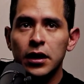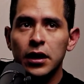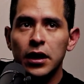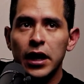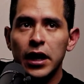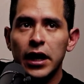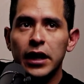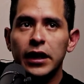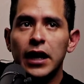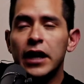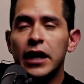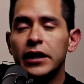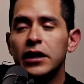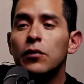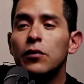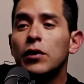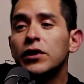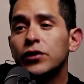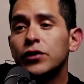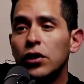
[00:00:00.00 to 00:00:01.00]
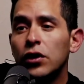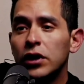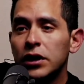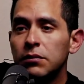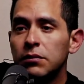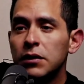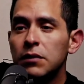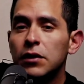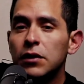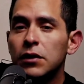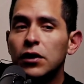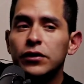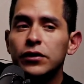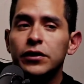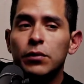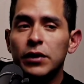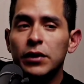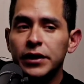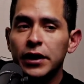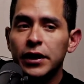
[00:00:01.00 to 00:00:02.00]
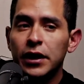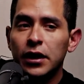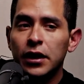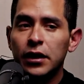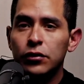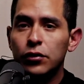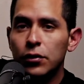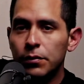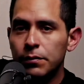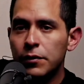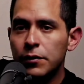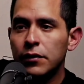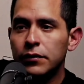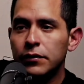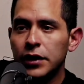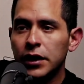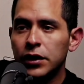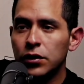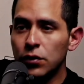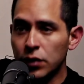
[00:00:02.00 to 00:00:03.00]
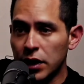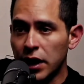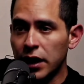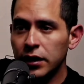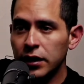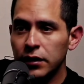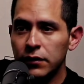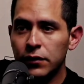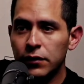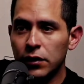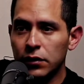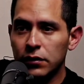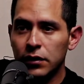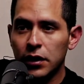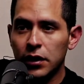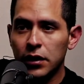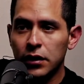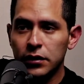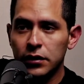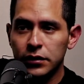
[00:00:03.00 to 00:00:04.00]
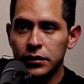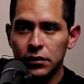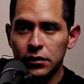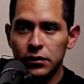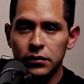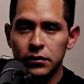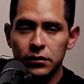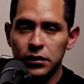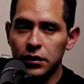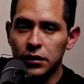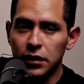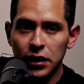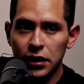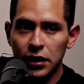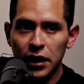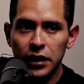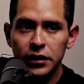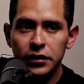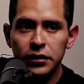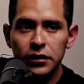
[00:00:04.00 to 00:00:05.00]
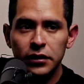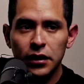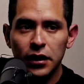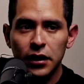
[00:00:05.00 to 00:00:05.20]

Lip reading: And Egner was calling me because there was a group from the UK, from England,